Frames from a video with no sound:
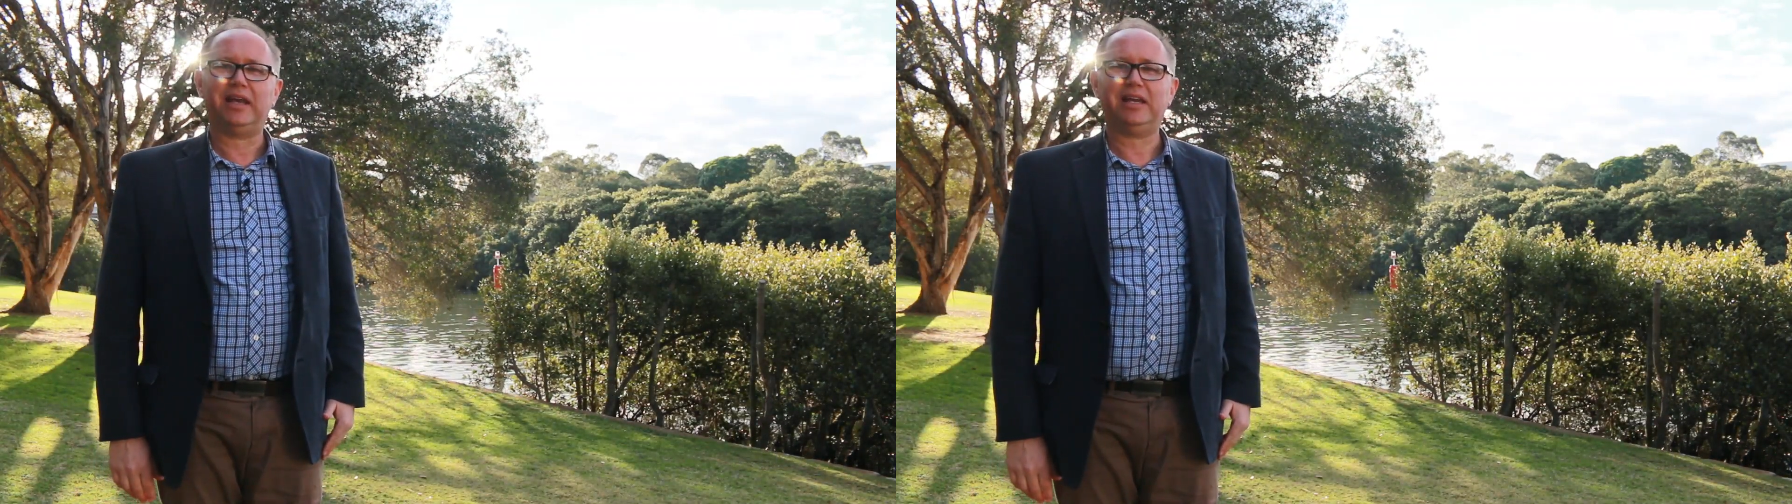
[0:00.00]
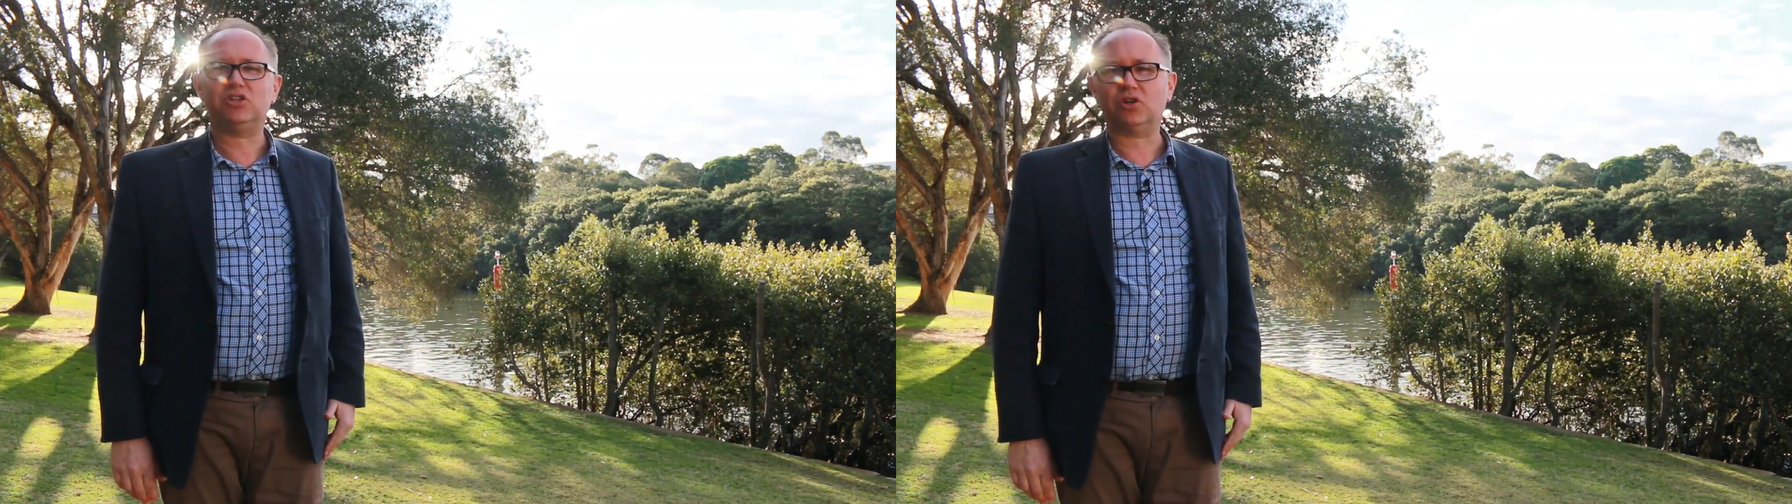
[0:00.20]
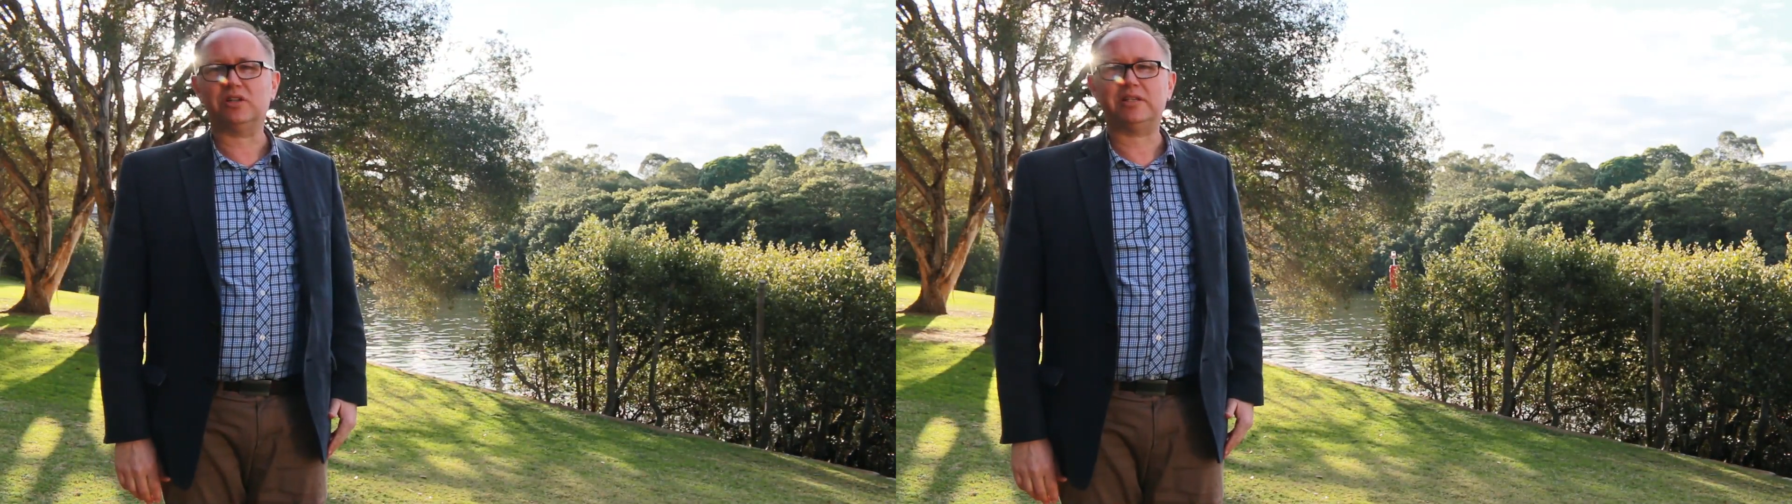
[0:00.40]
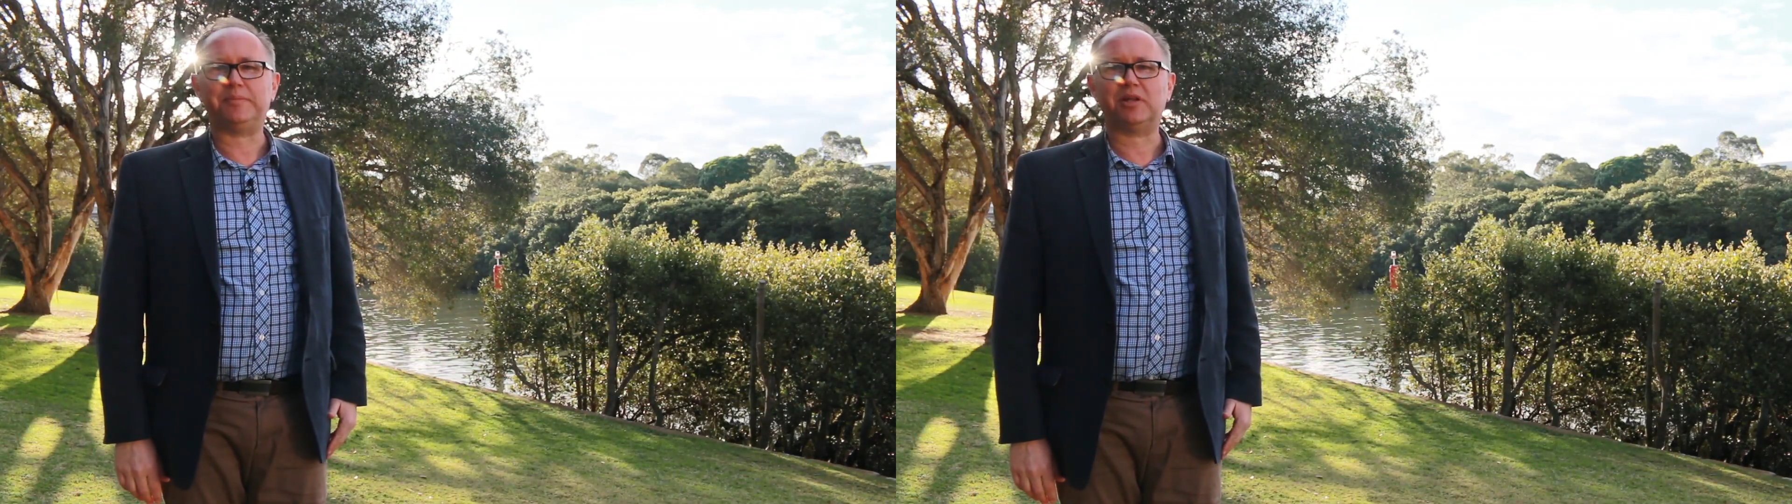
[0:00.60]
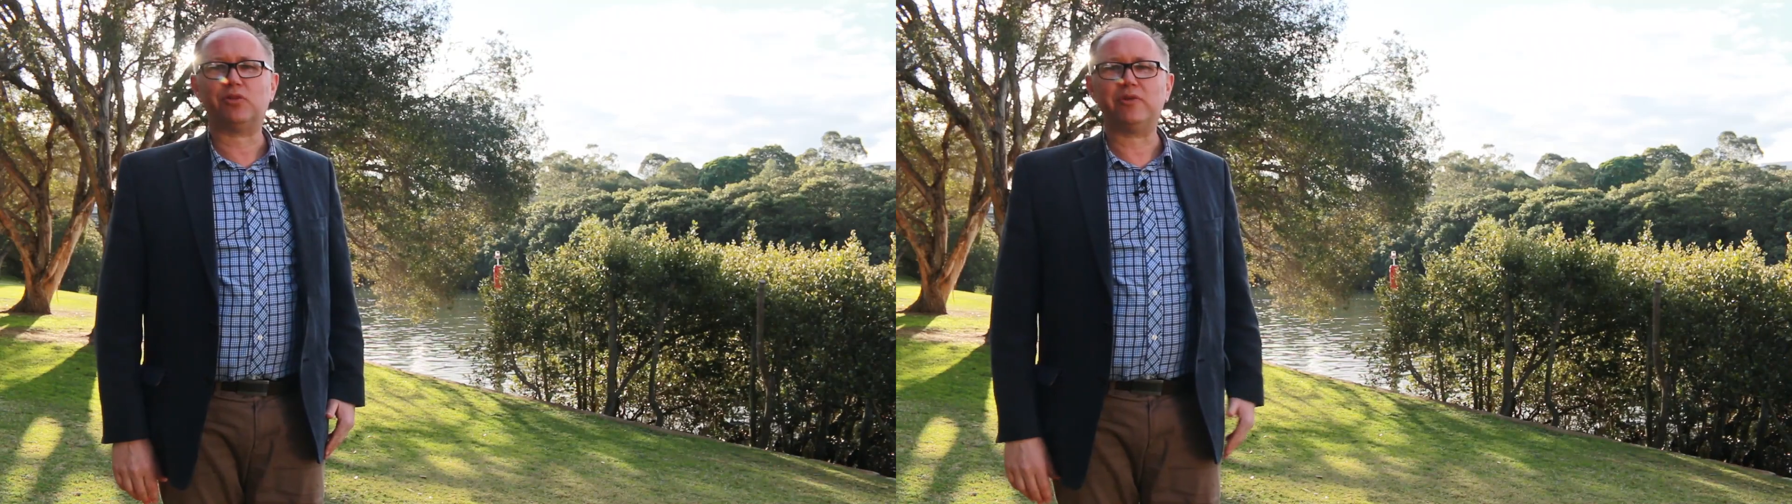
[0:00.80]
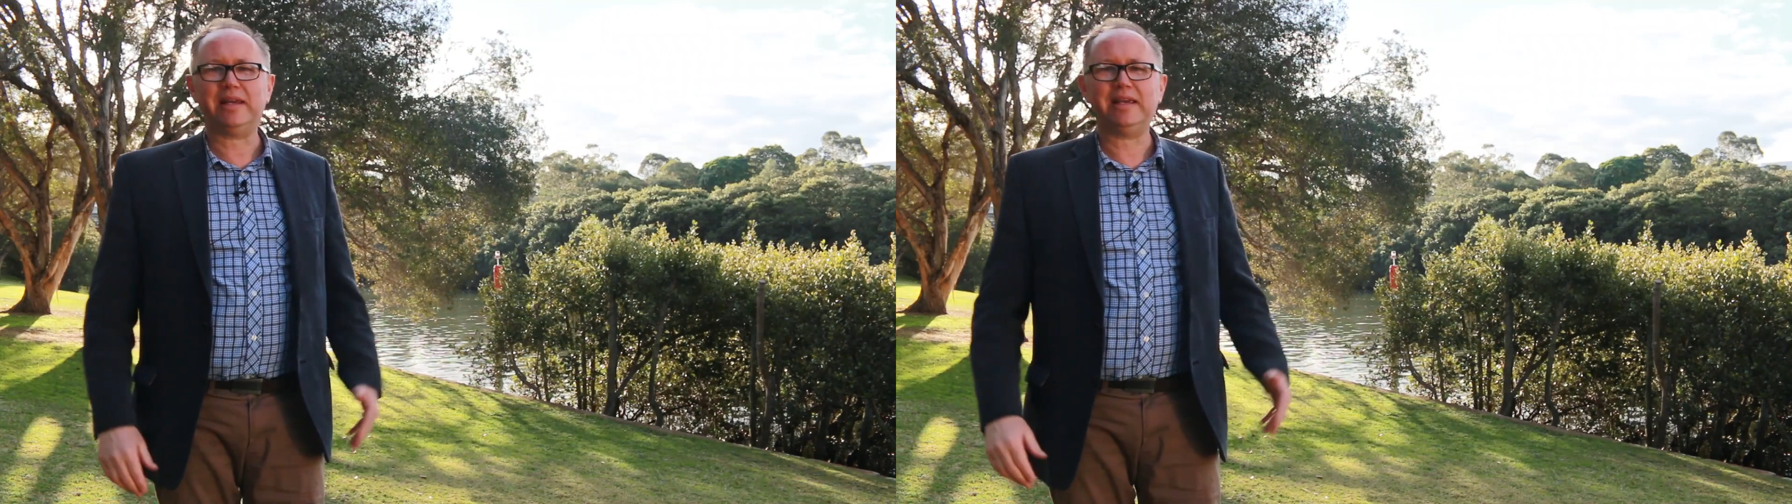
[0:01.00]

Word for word: in John chapter 3,